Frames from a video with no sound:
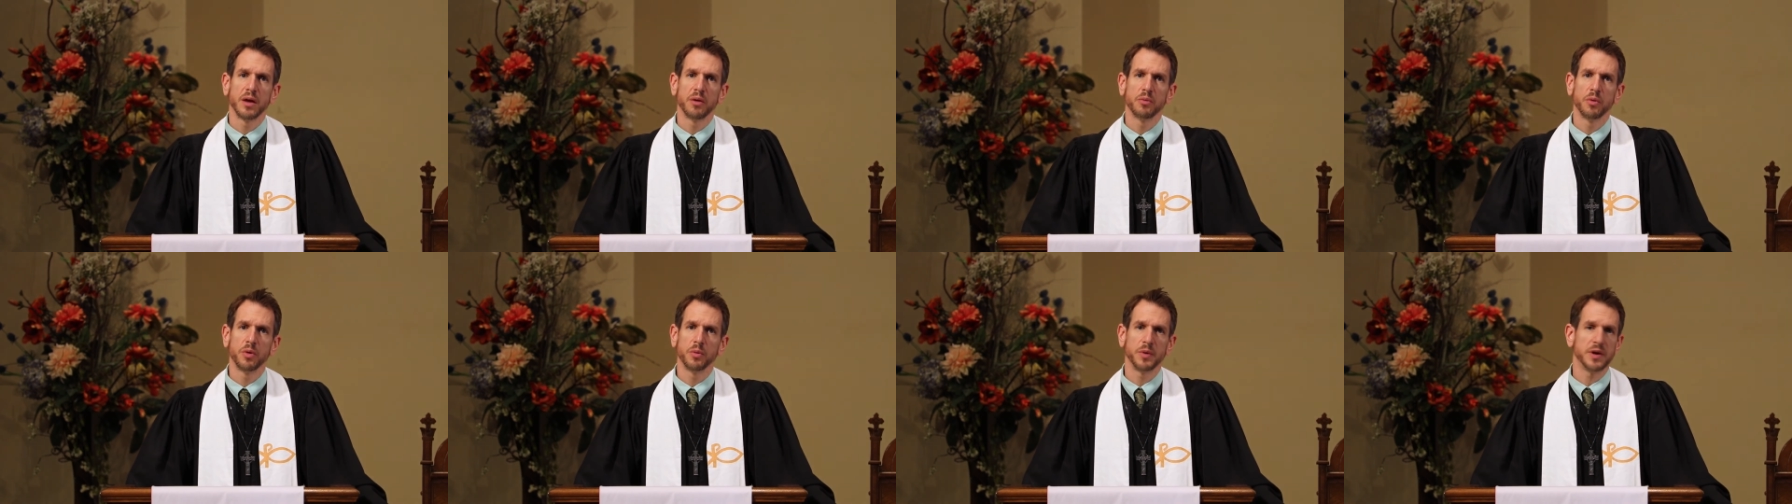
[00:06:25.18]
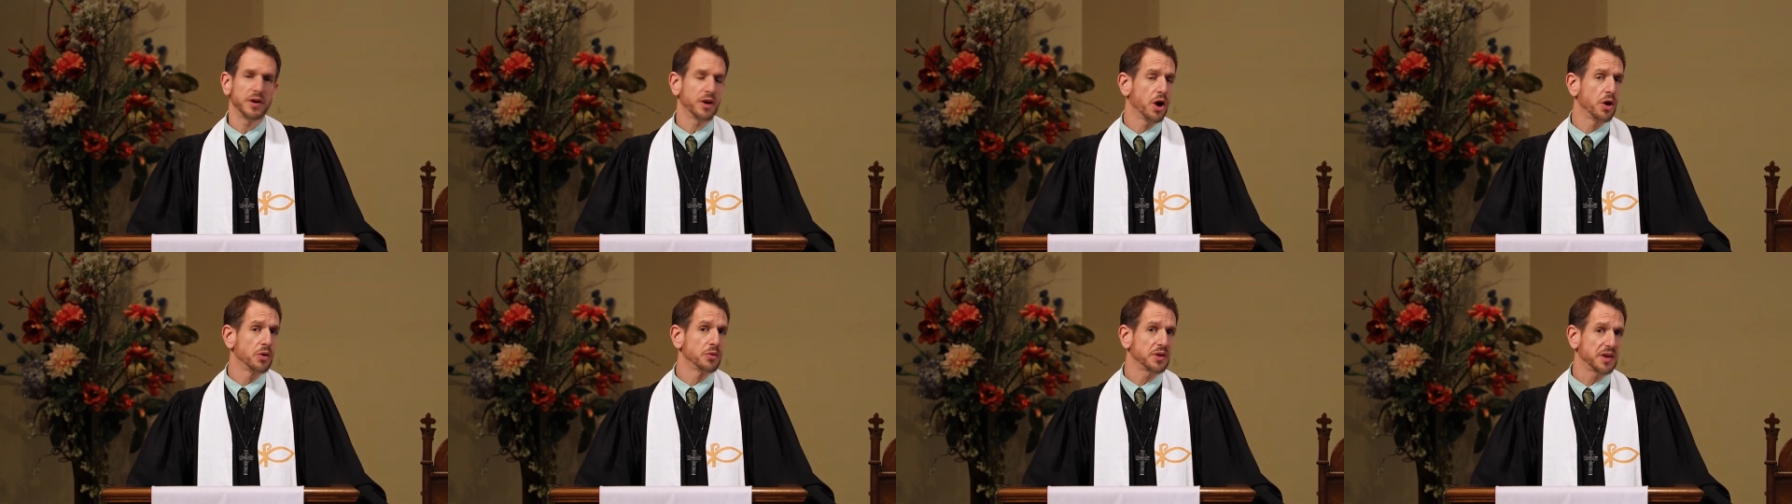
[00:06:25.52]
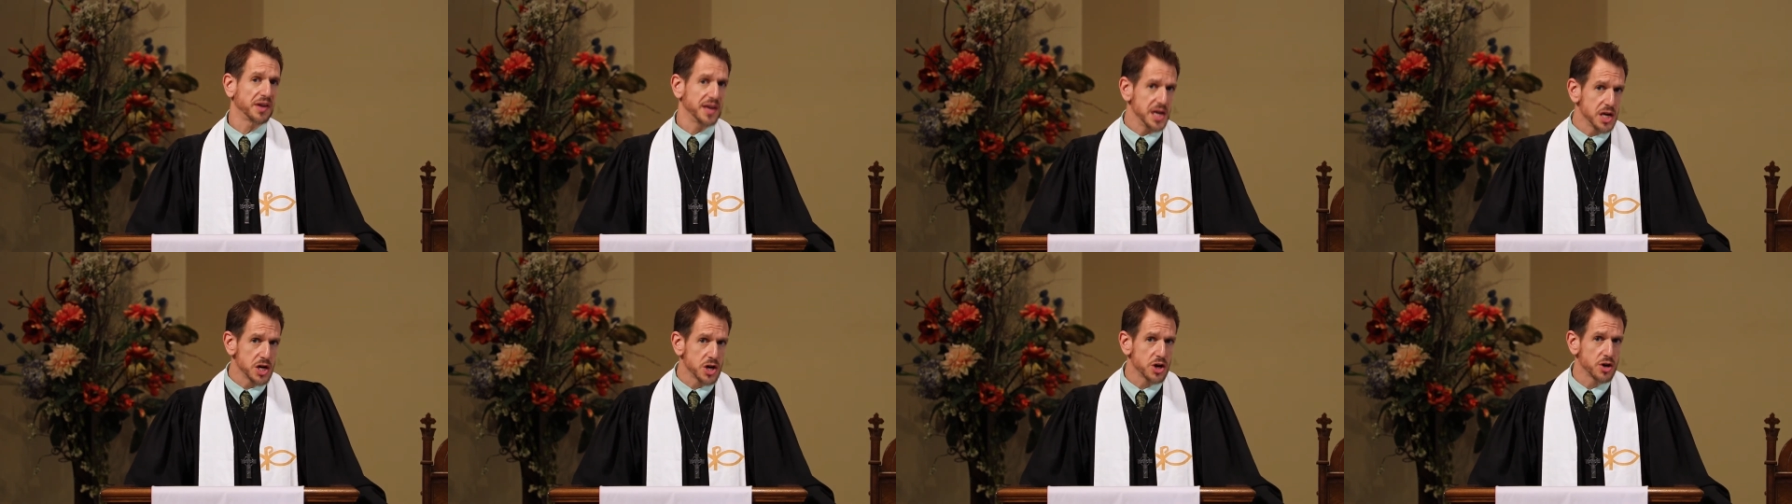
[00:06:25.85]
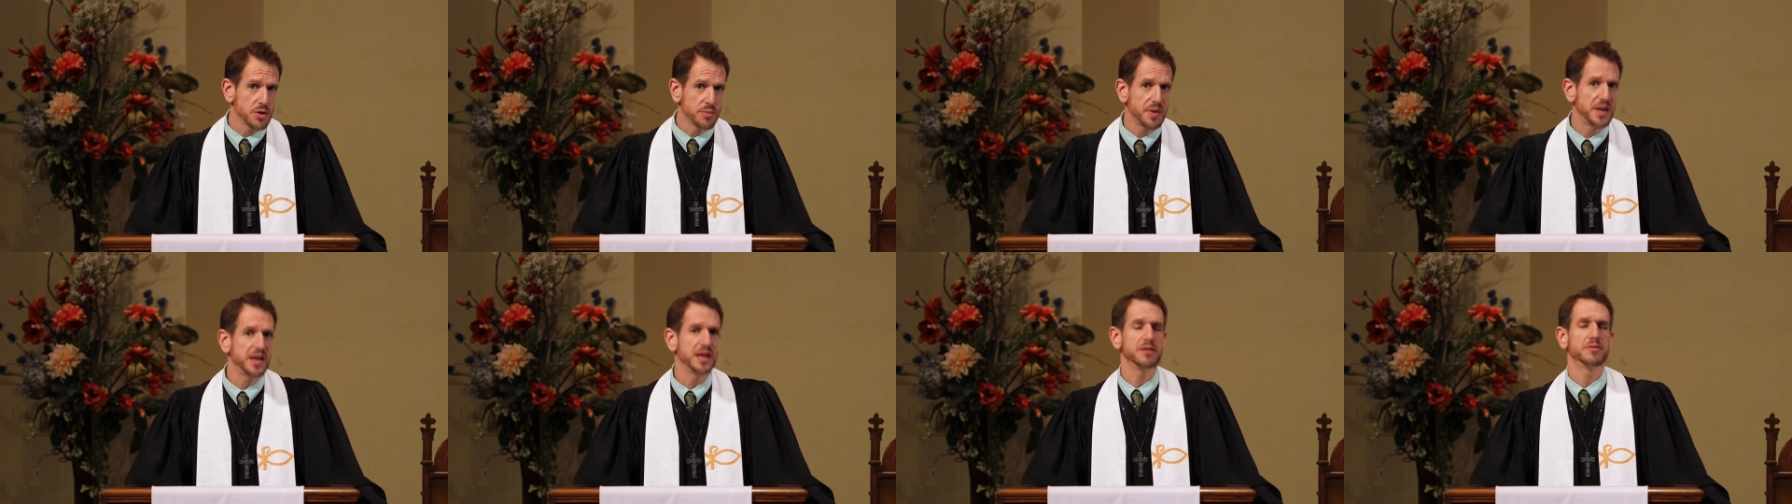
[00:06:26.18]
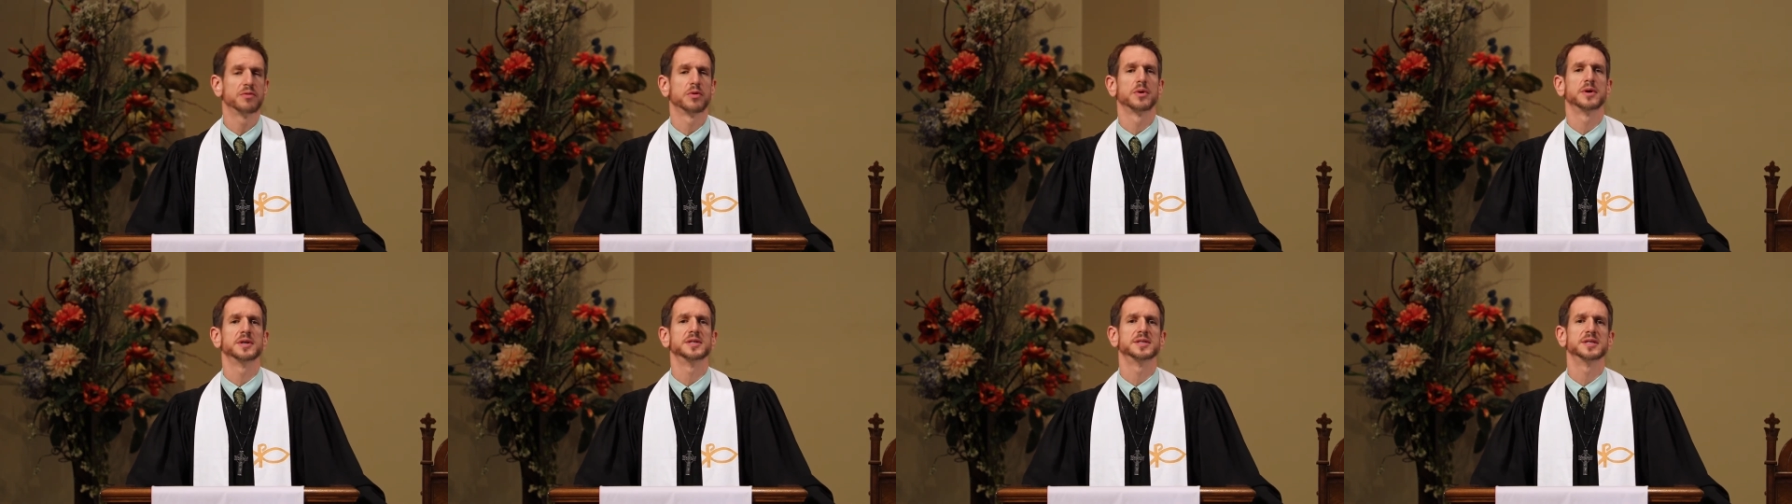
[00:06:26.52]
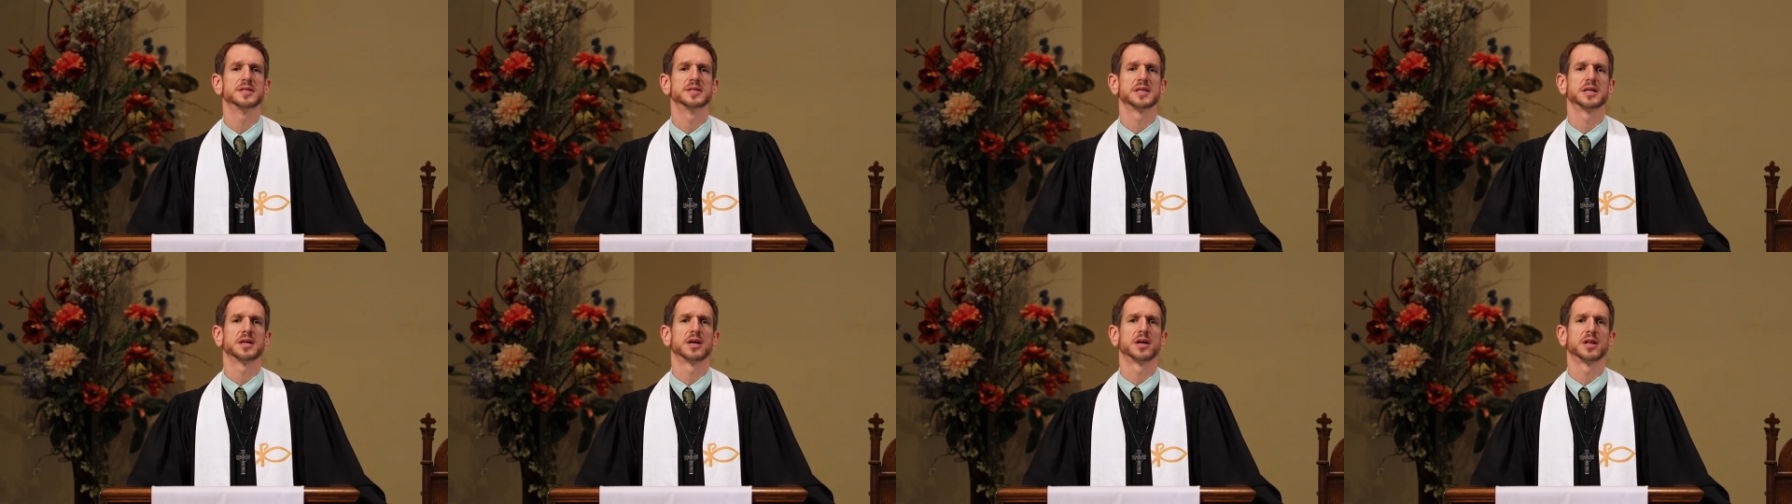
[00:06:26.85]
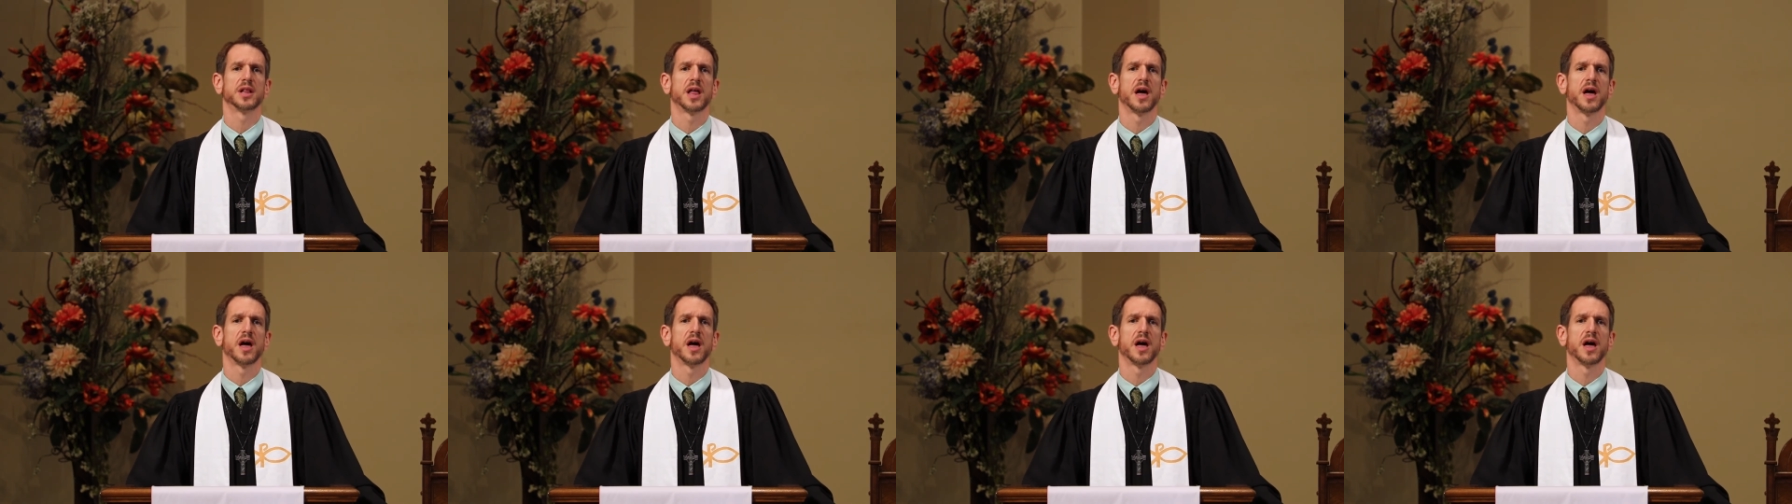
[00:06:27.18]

When we don't hear many voices in our